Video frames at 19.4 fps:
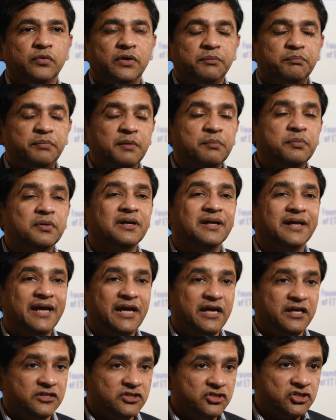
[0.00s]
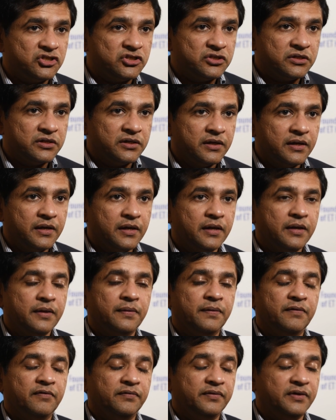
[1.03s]
when people age,
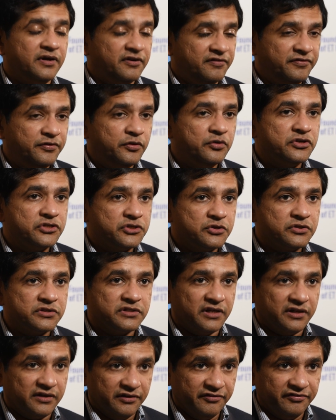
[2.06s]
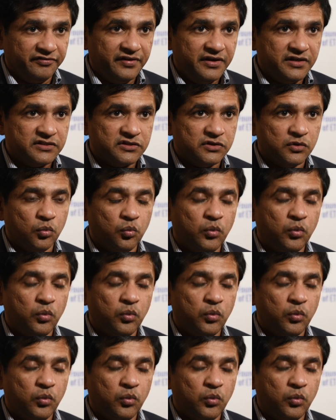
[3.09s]
there are a few issues that they face.